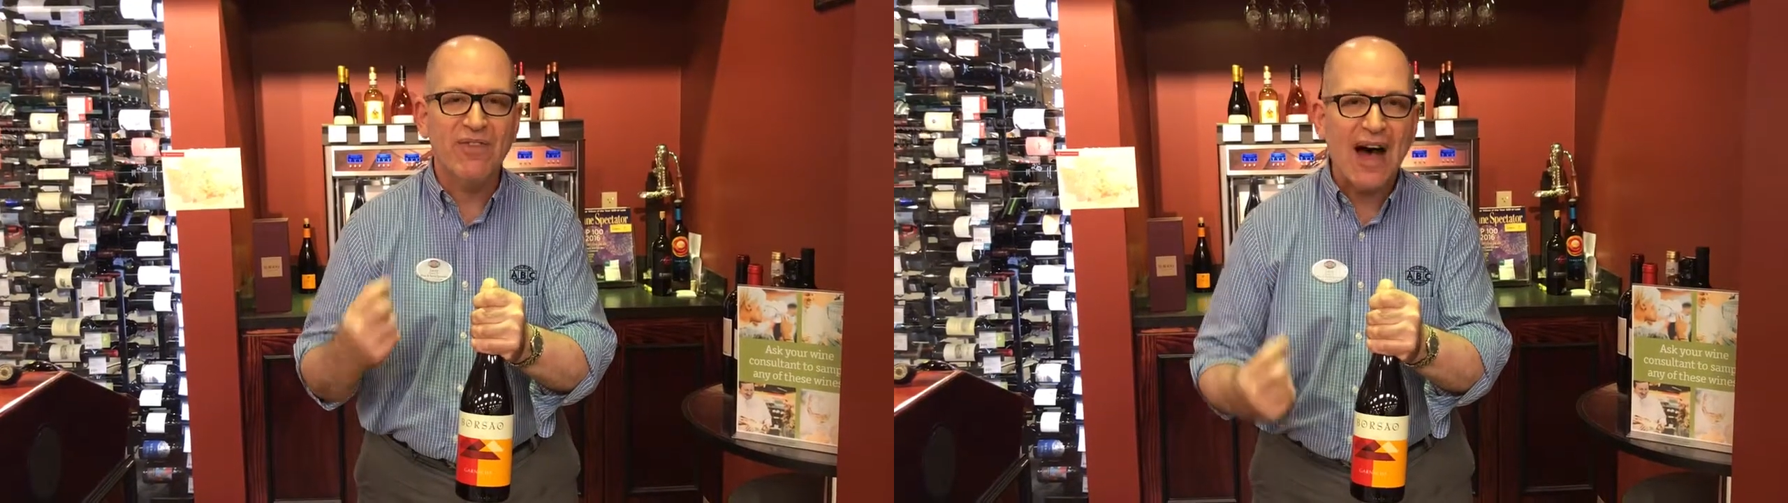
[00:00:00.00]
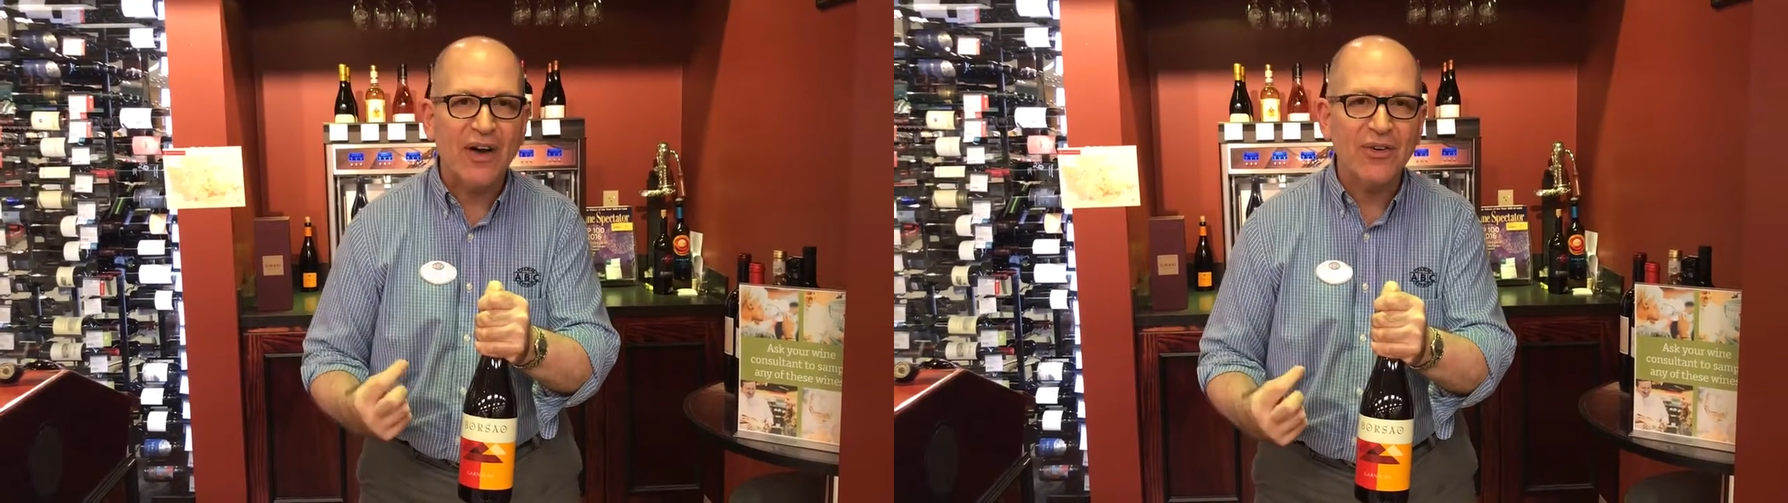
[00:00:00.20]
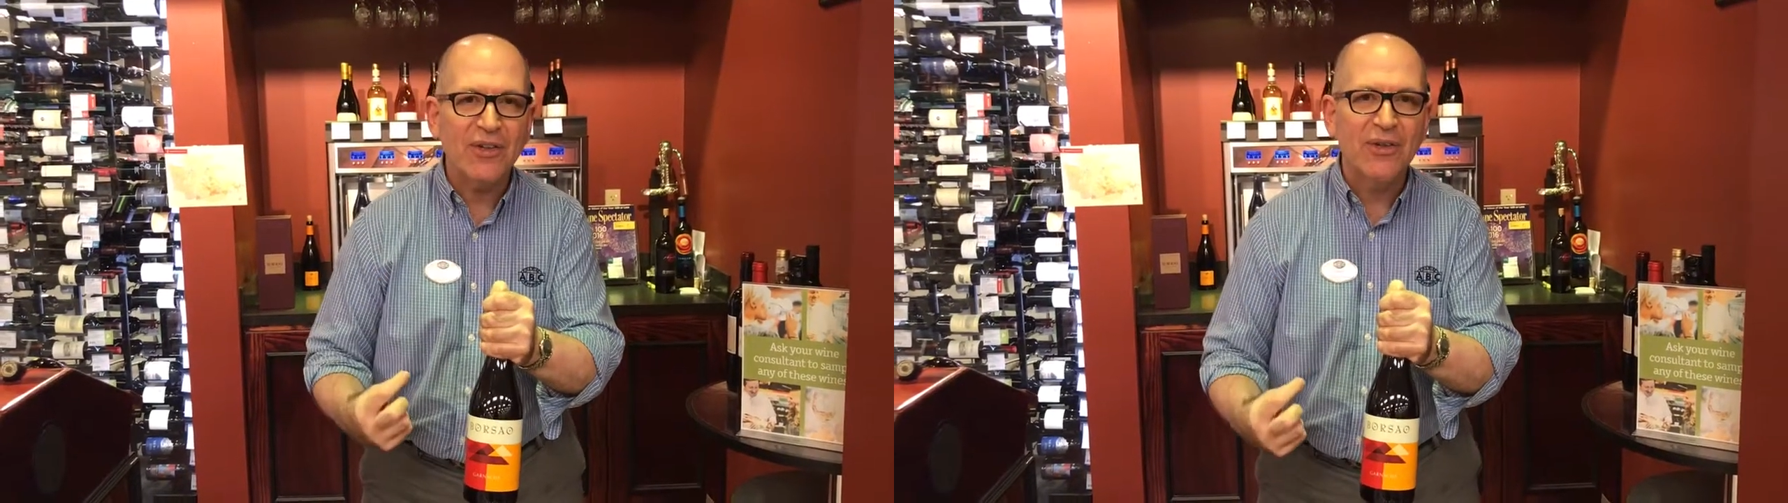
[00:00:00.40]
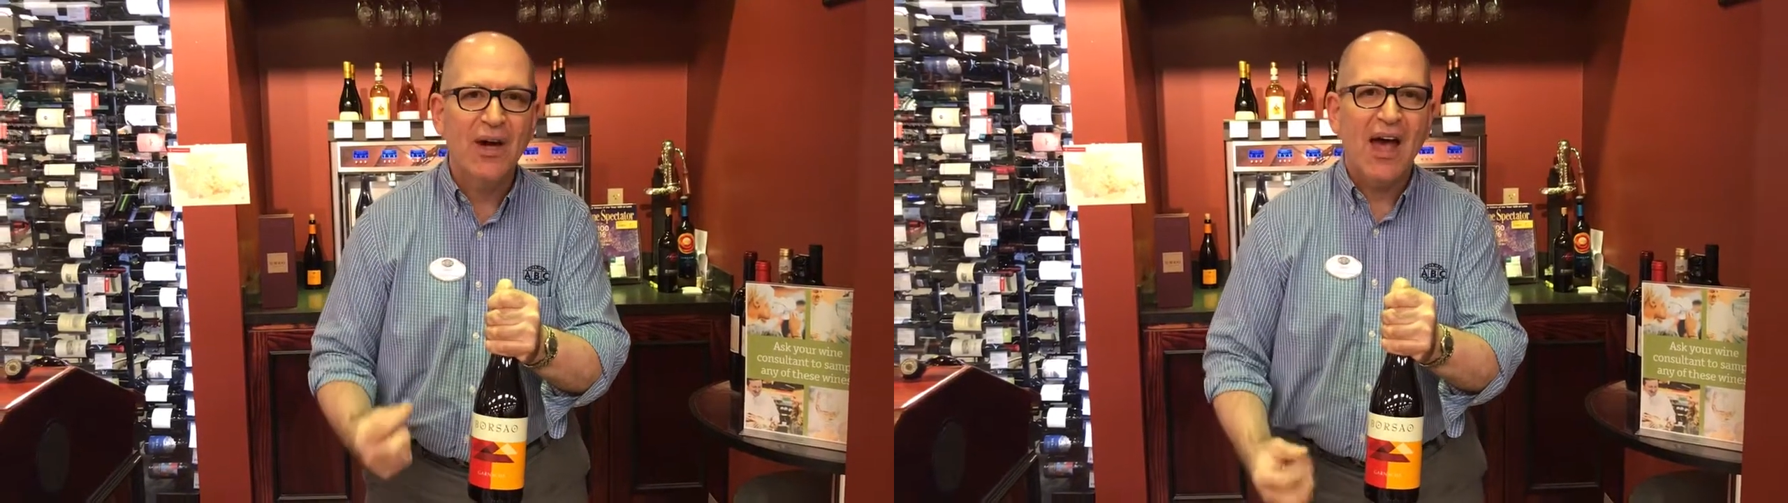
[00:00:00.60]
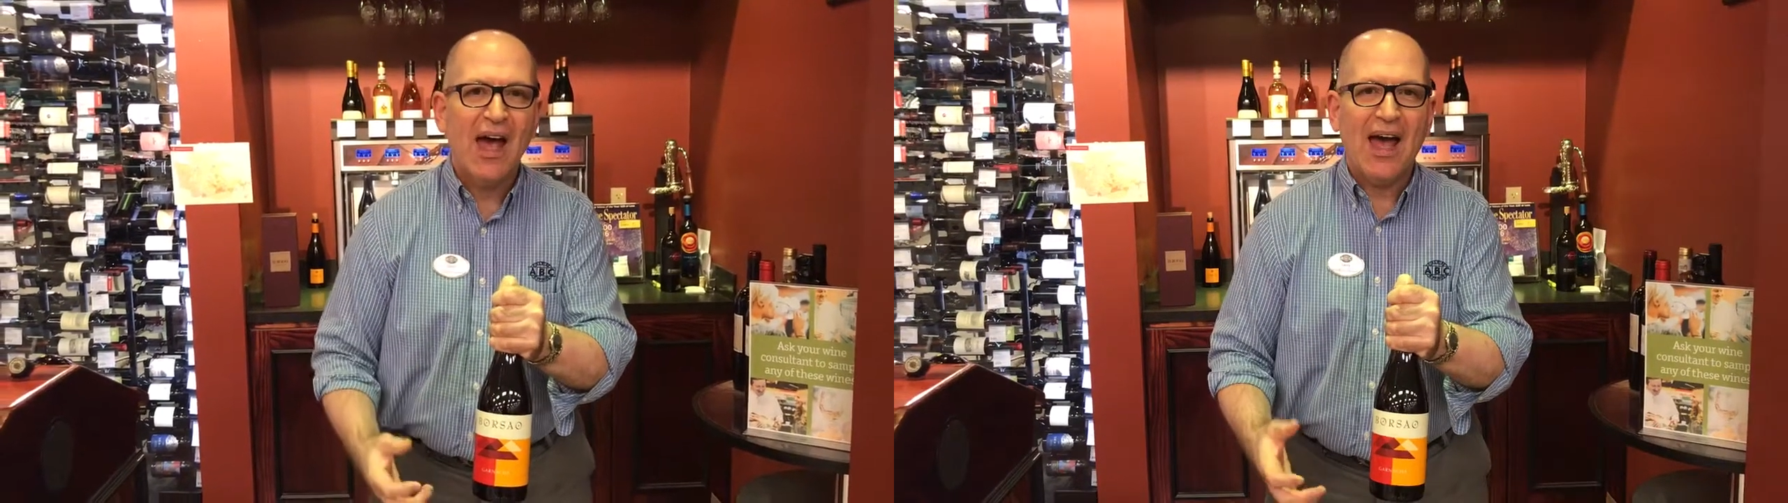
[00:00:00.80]
value,
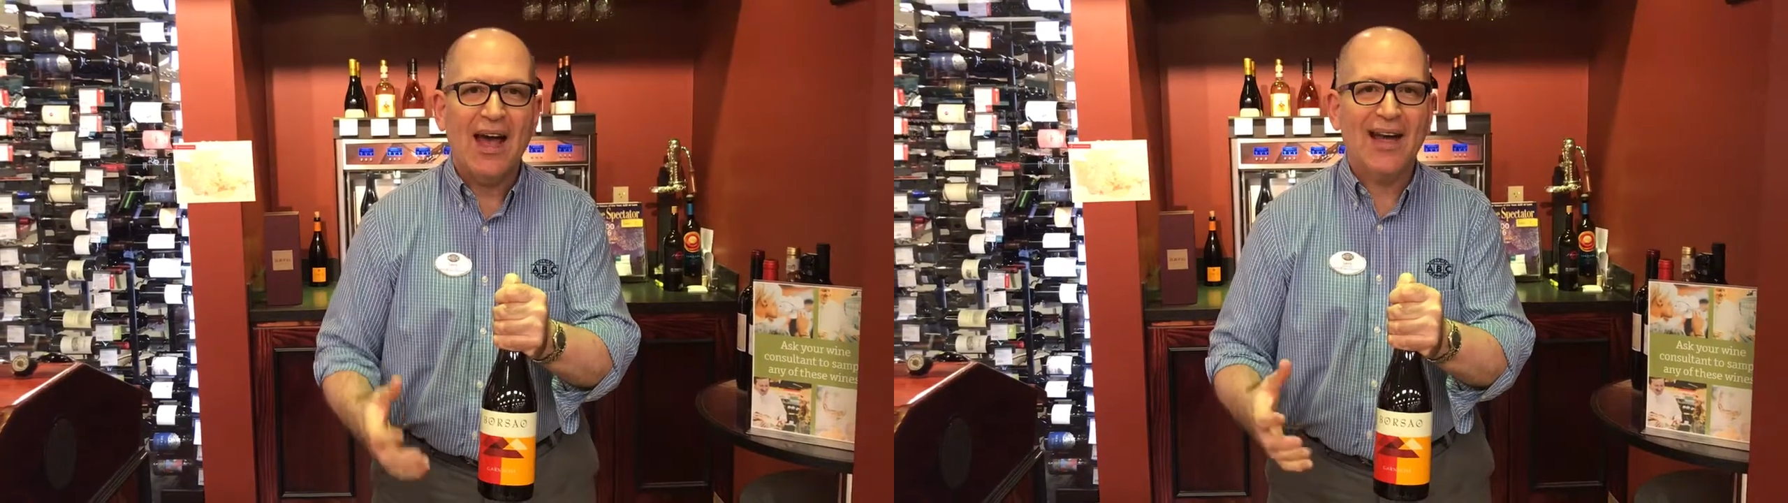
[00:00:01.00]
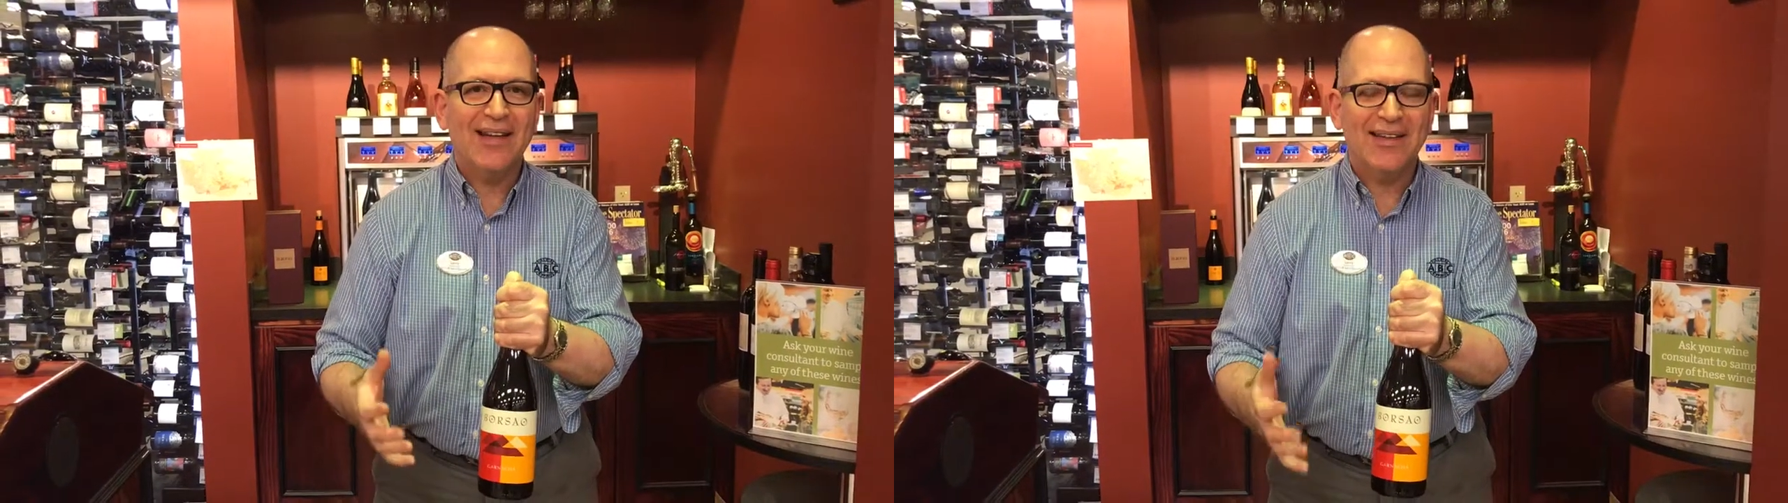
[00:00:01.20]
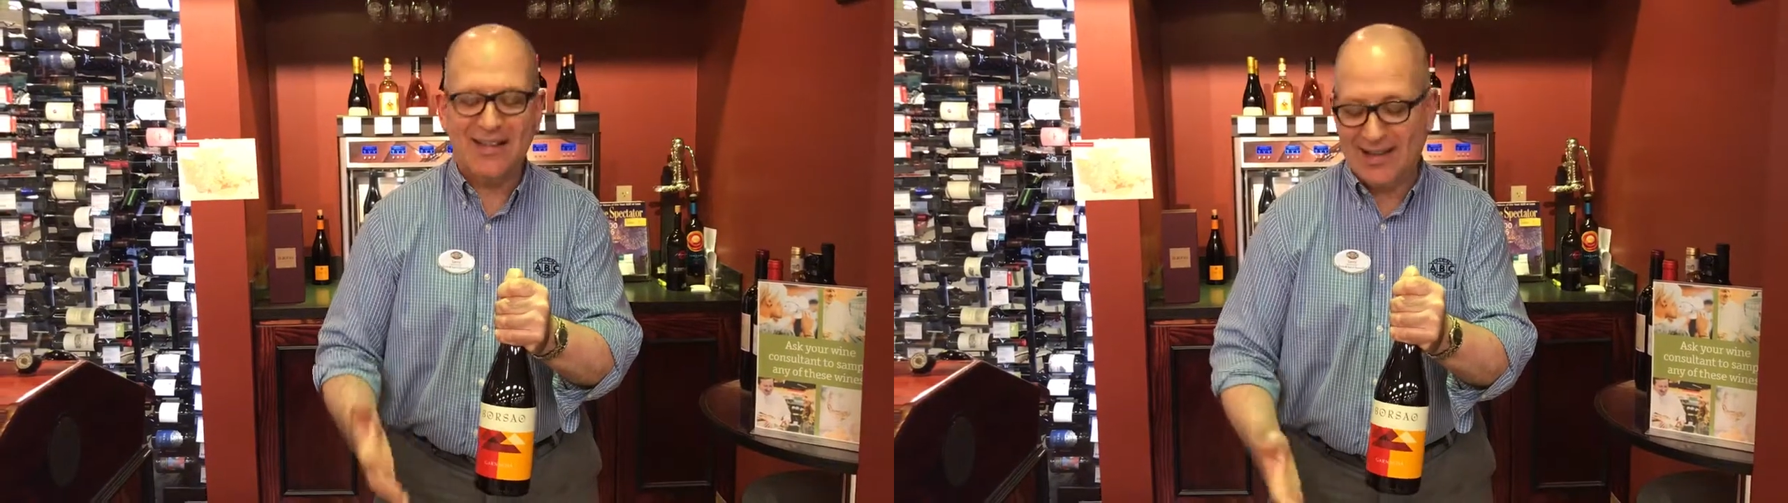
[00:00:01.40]
and